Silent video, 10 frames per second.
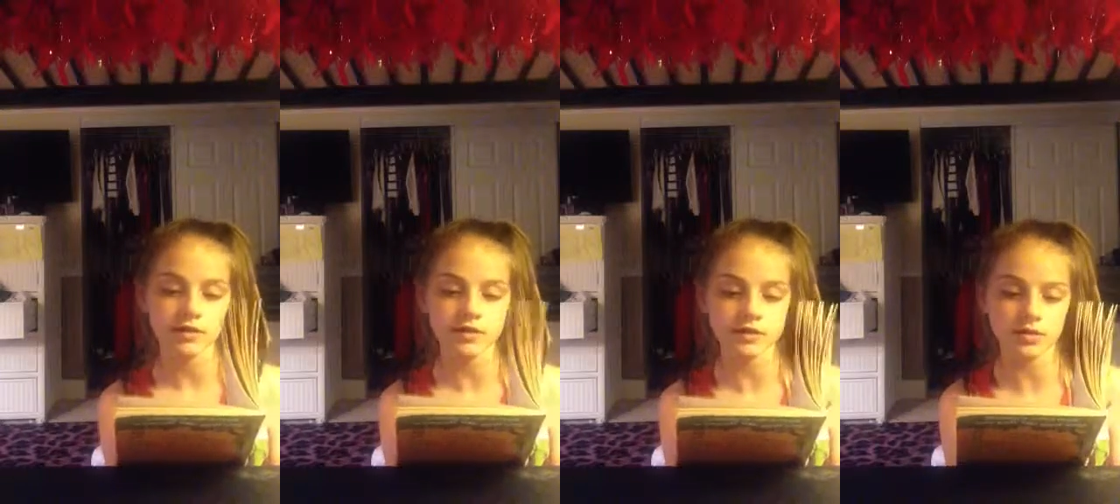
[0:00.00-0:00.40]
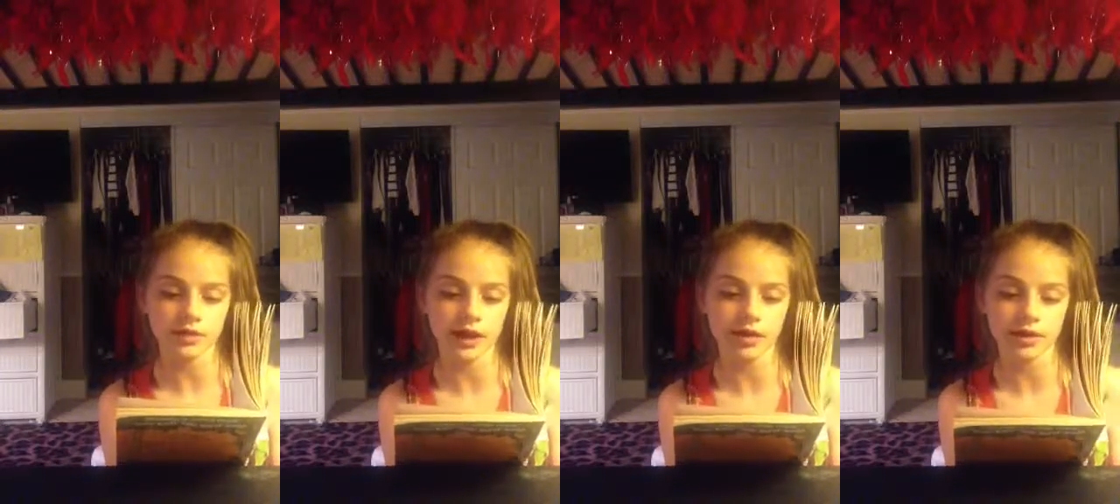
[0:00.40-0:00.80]
"There's
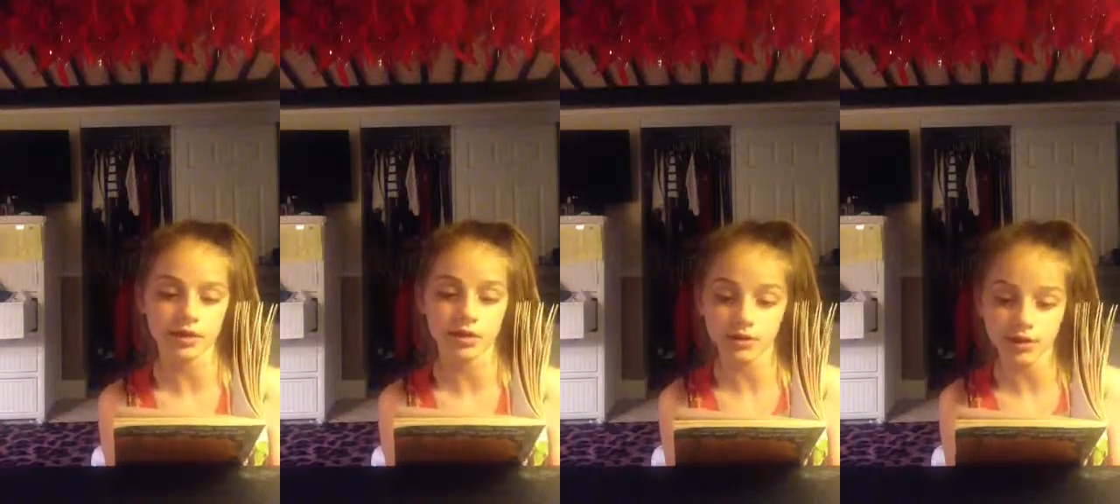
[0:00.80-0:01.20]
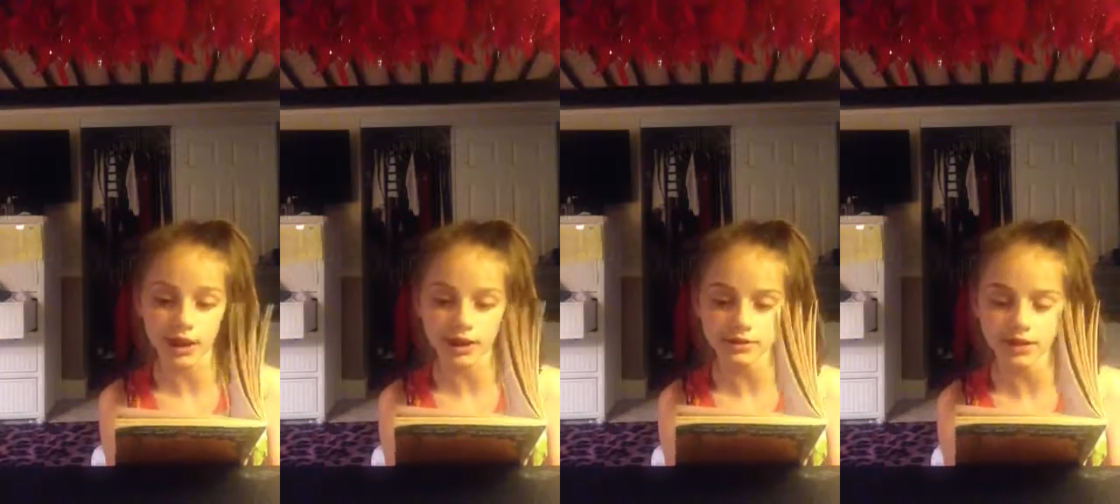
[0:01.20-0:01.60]
nothing out here." "Oh,
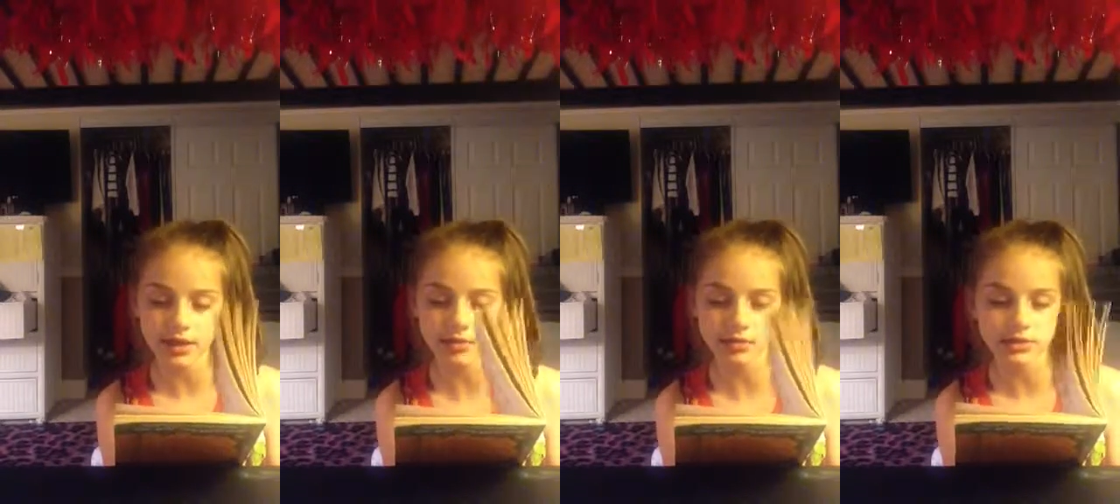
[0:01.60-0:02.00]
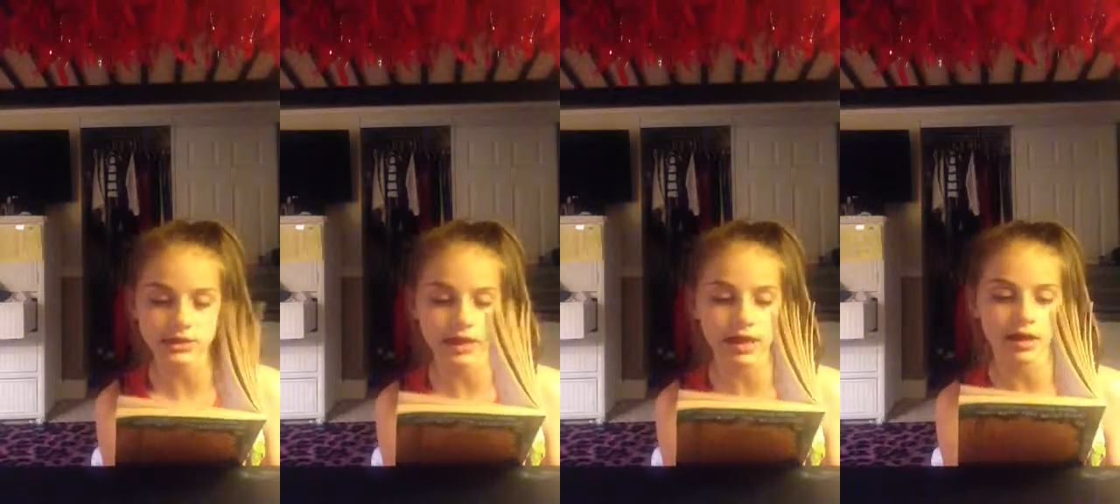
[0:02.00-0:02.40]
yeah?" said Annie. "What's
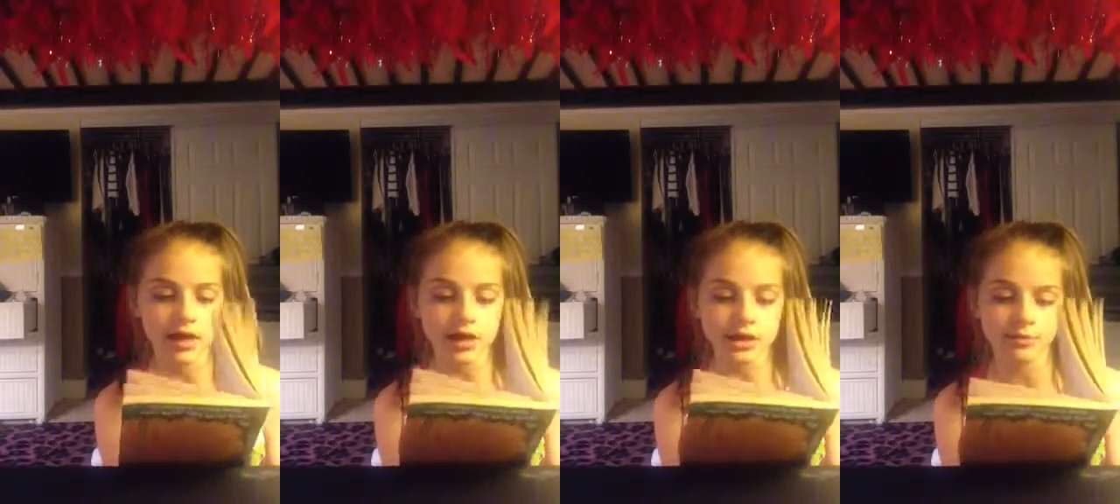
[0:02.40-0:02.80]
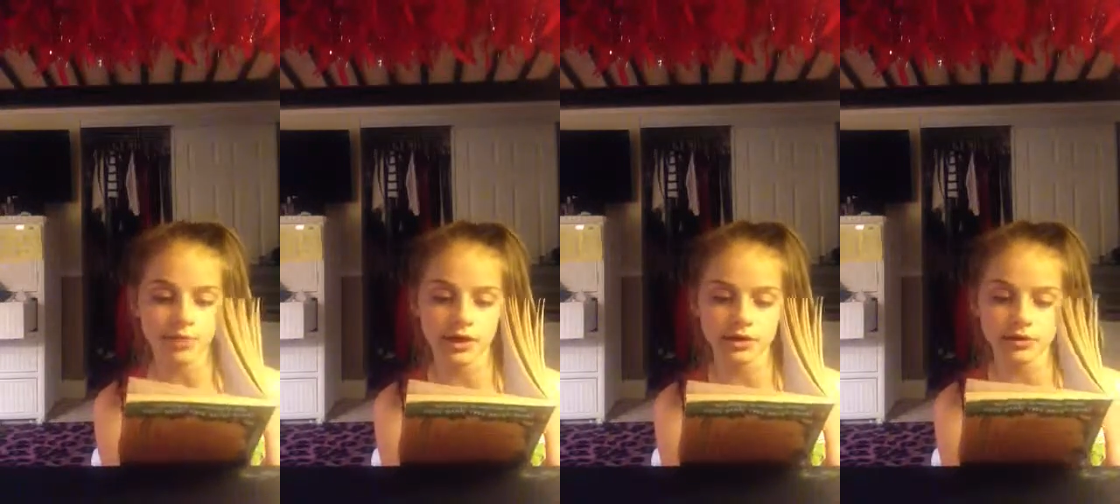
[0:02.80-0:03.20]
that?" She
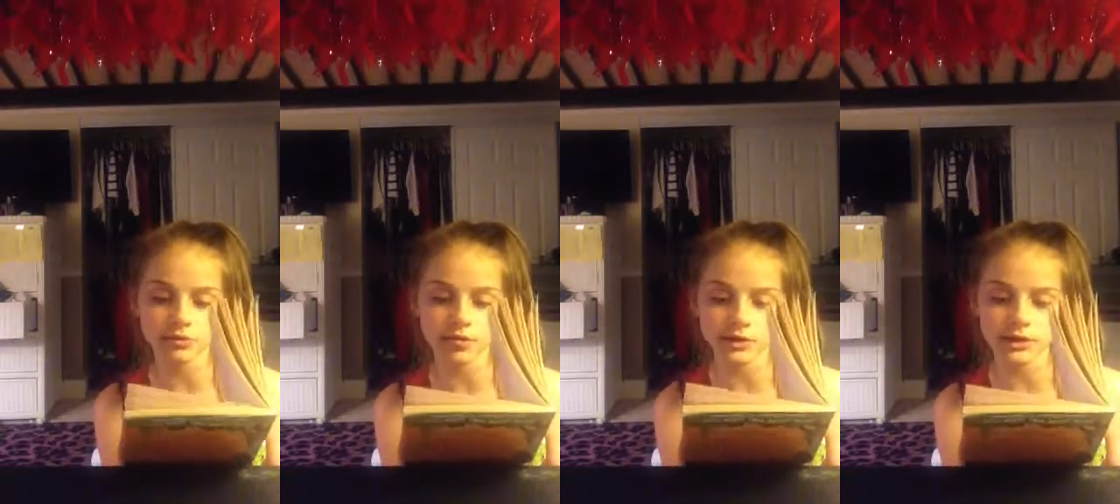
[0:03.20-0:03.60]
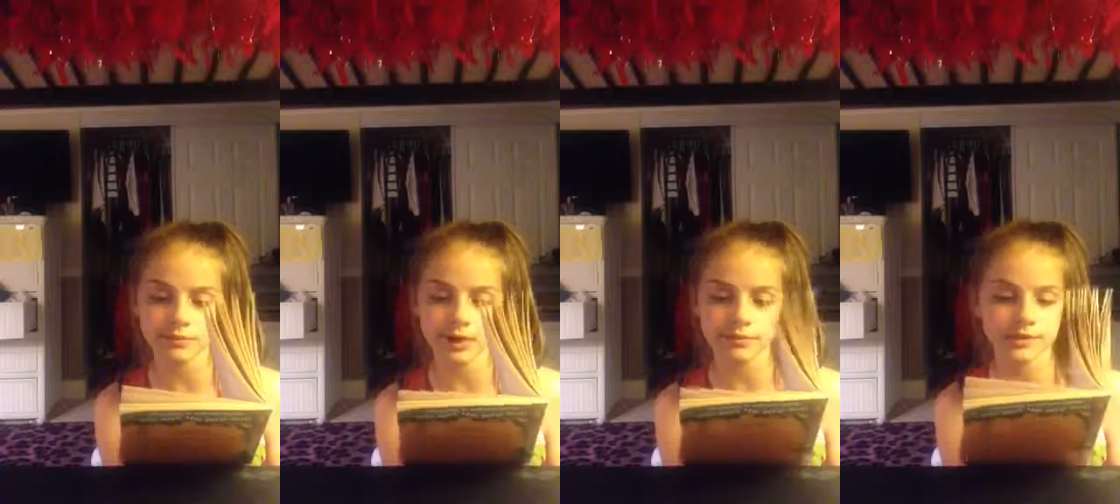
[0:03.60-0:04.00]
pointed to a rusty
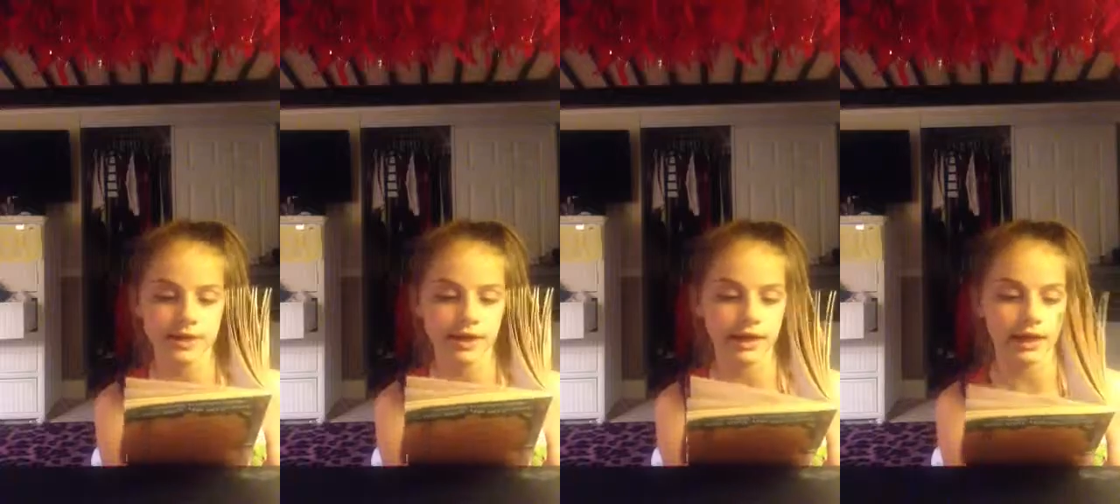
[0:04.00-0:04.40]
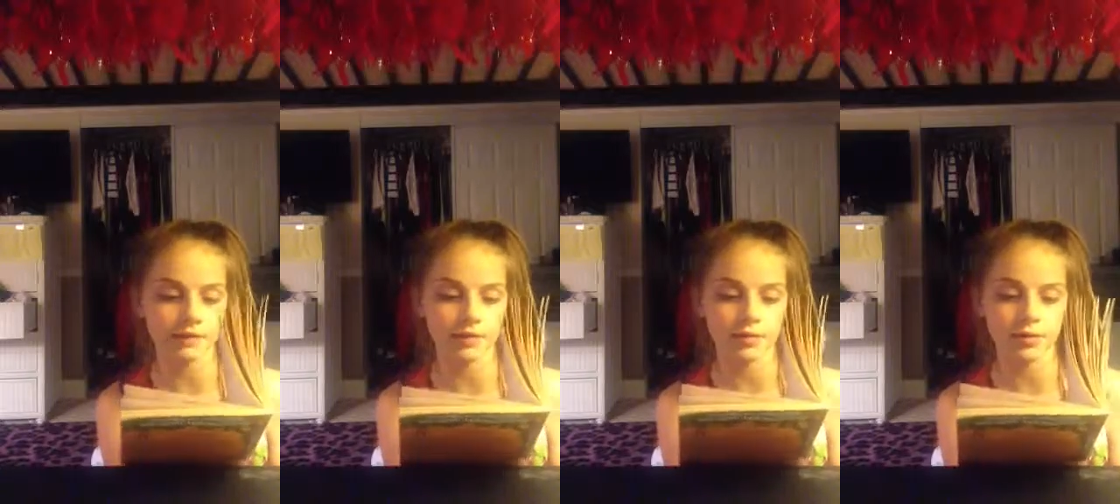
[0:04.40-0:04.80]
pipe sticking out
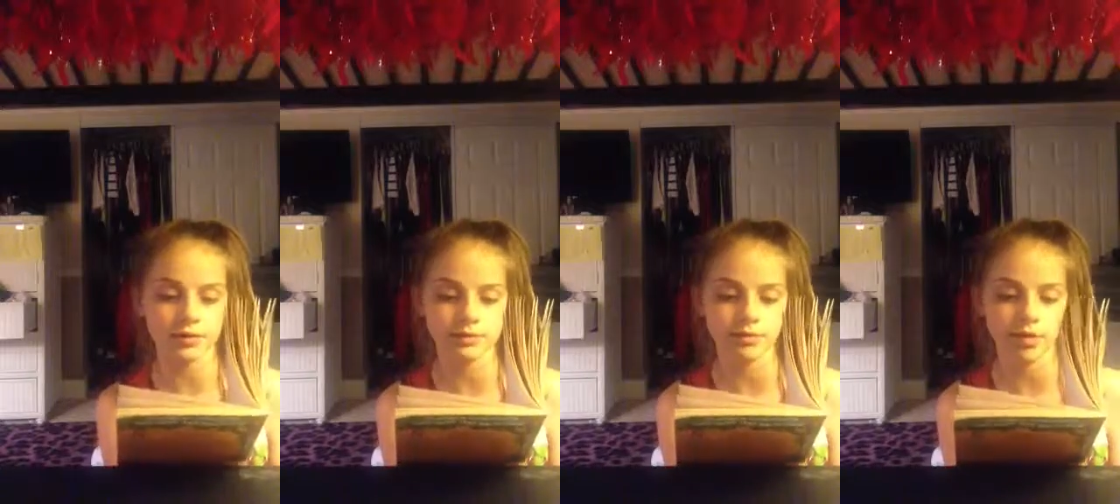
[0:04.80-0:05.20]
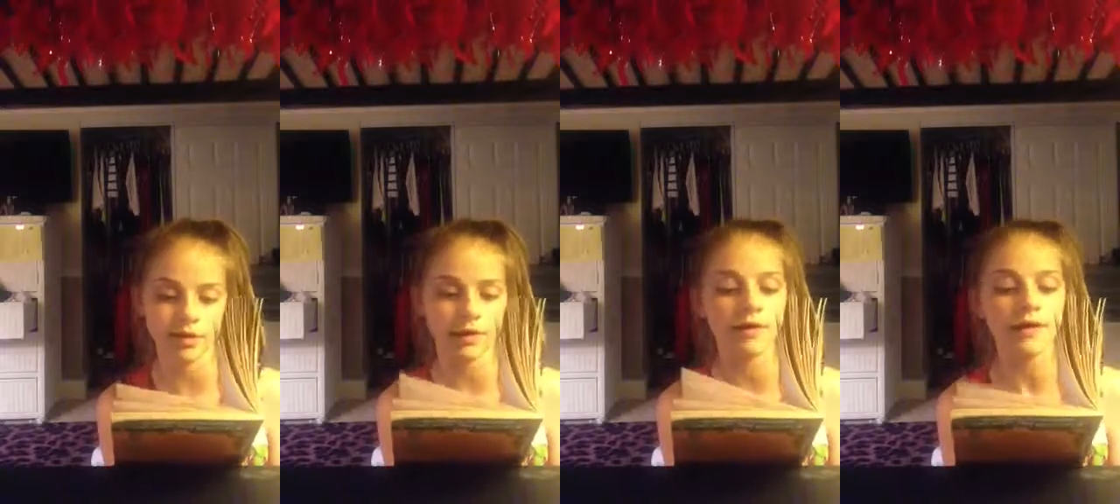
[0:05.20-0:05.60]
from the small
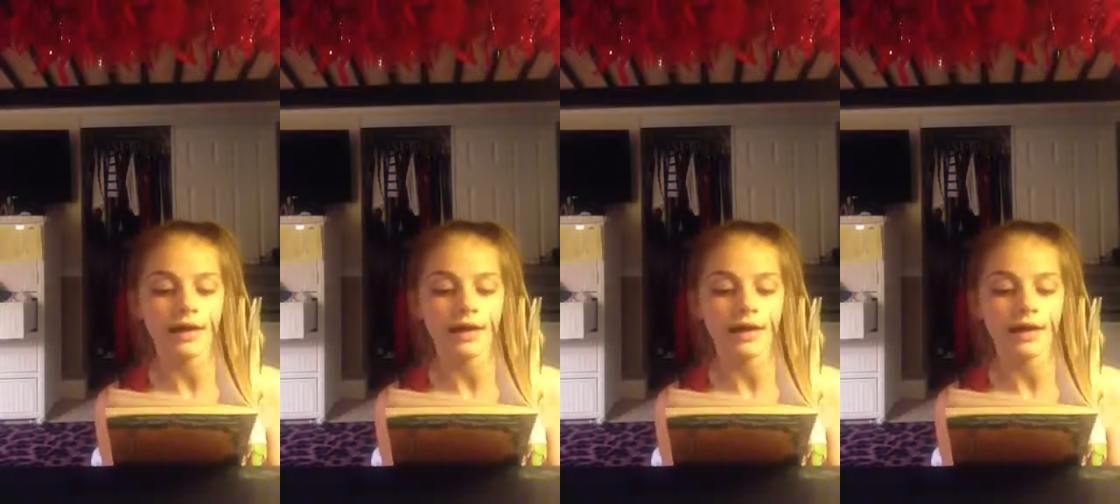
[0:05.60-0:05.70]
hill.